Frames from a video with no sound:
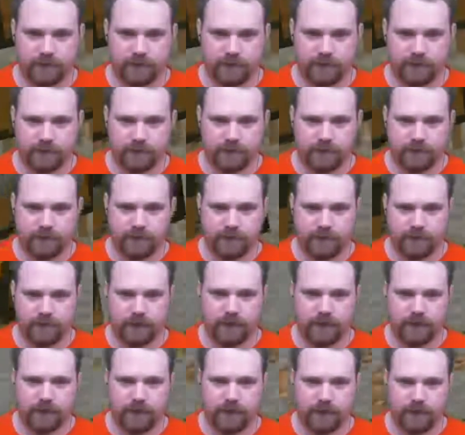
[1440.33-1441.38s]

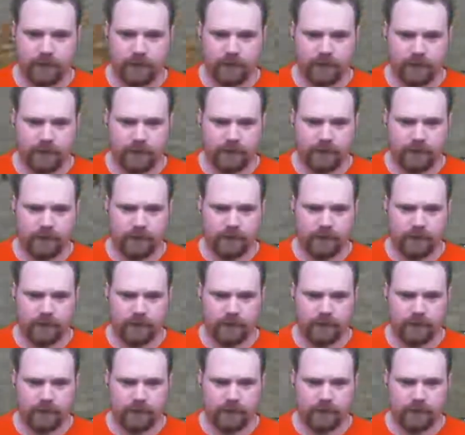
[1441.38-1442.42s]

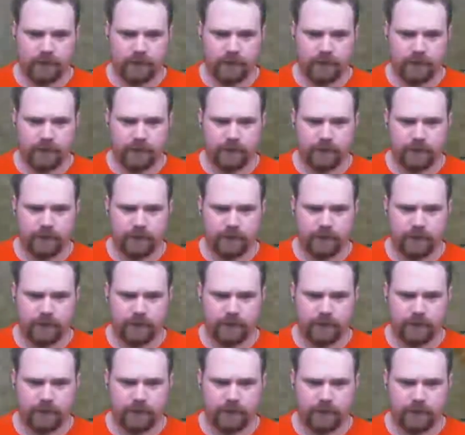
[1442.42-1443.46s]

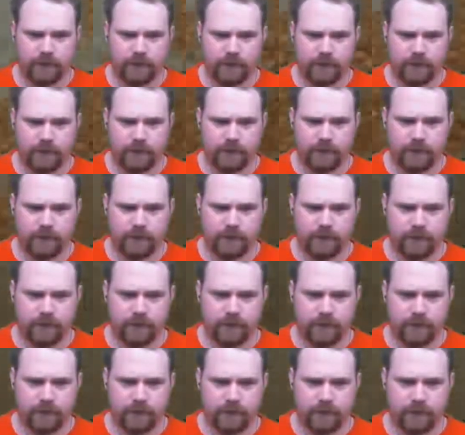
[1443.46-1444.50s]

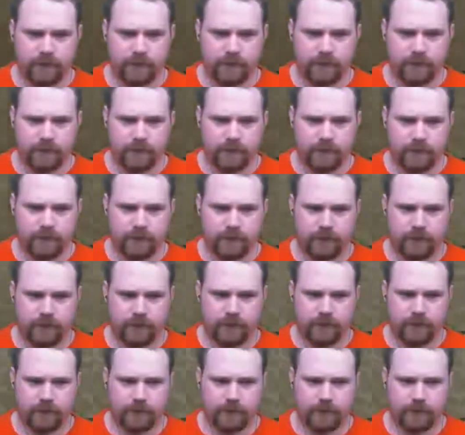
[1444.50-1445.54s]

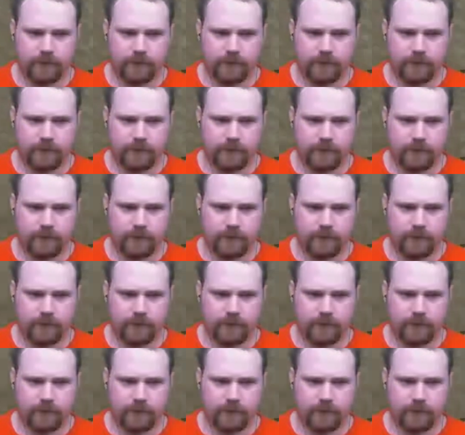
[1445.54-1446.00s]
(silence)